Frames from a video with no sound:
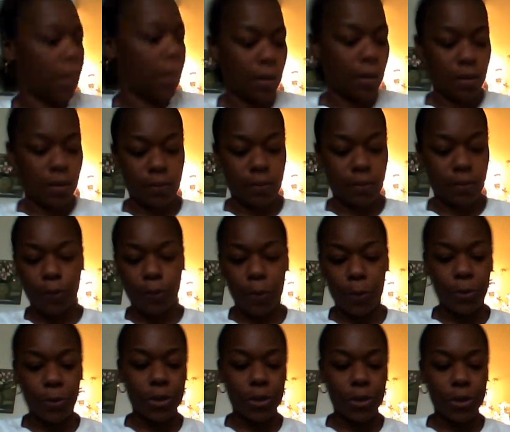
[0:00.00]
uh,
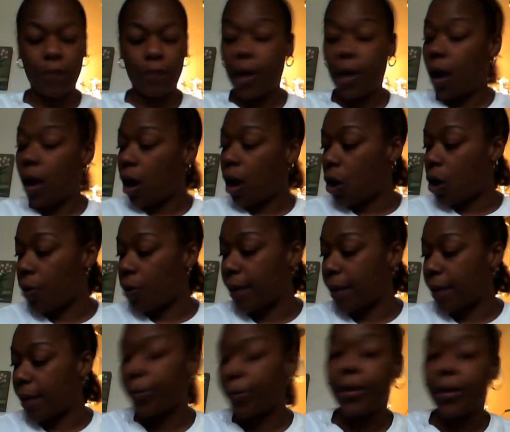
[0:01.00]
40% off. Oh,
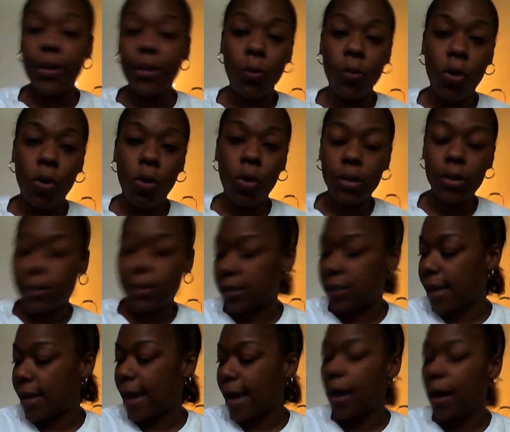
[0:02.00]
and that Brenda Walton
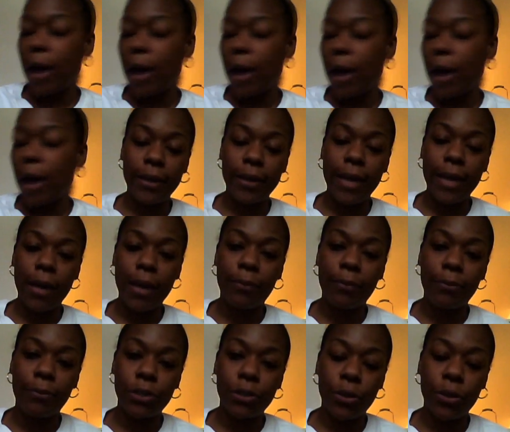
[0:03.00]
stack, I picked that
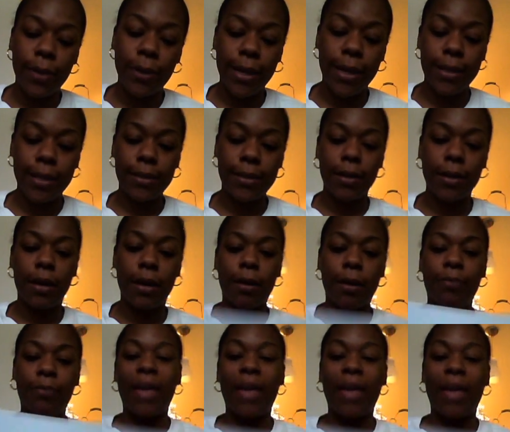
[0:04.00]
up from Joann's.
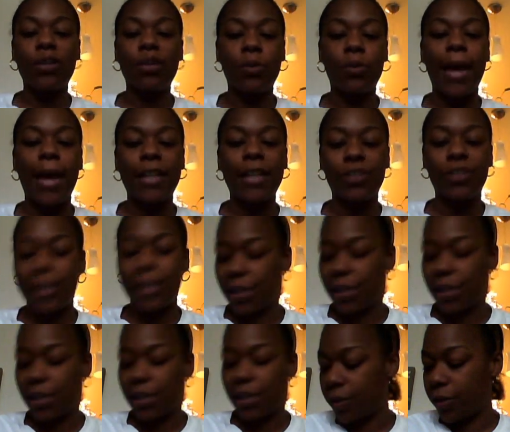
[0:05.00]
Um, the actual, actually
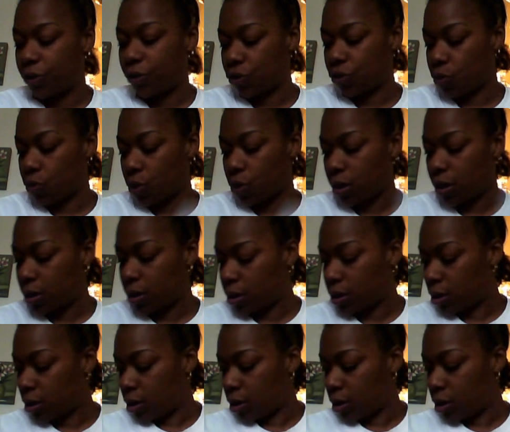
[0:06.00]
in, in the store.
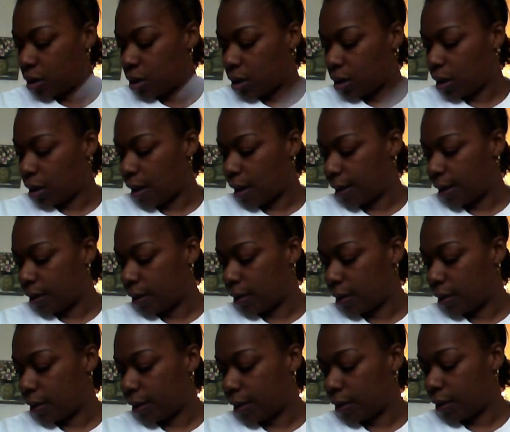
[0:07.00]
I
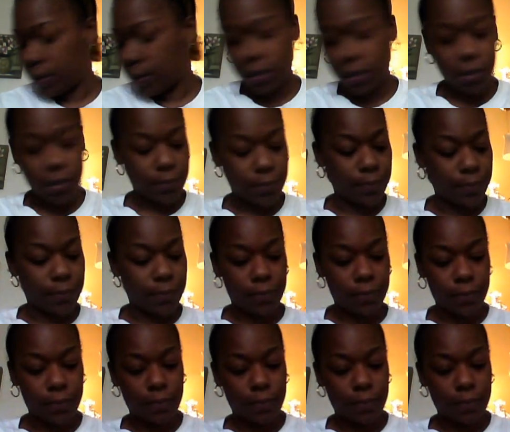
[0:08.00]
didn't, I didn't, um,
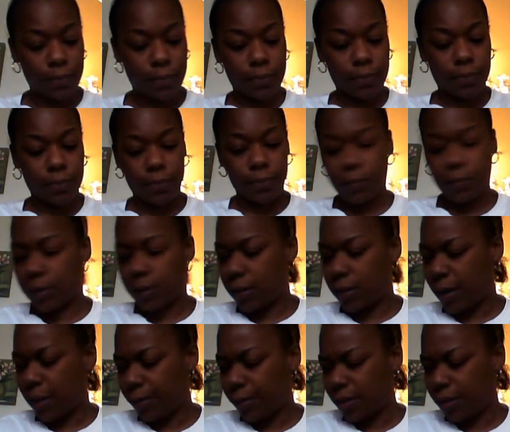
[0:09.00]

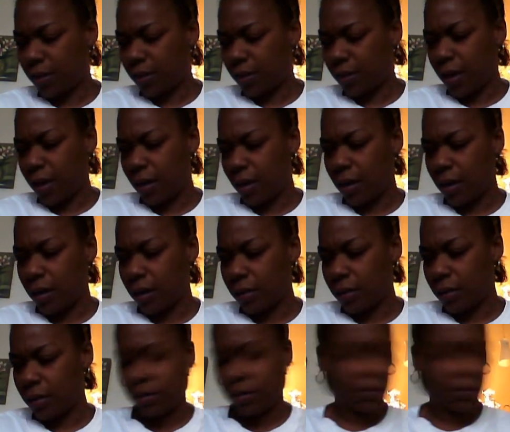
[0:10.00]
did I mention that I had
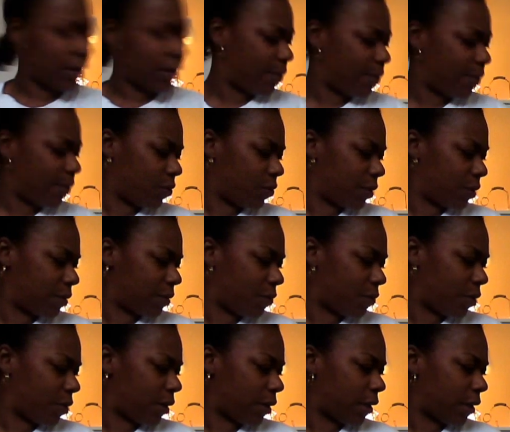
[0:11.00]
gone to, I've been doing
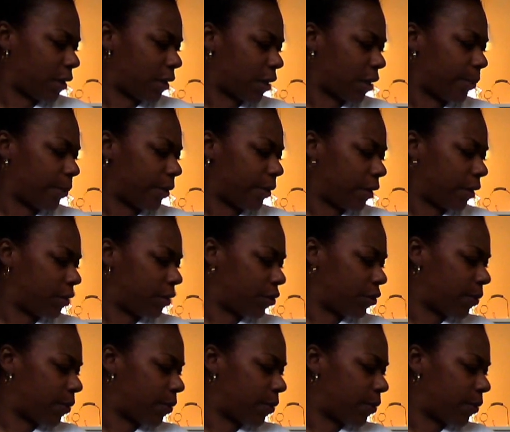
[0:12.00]
some online shopping at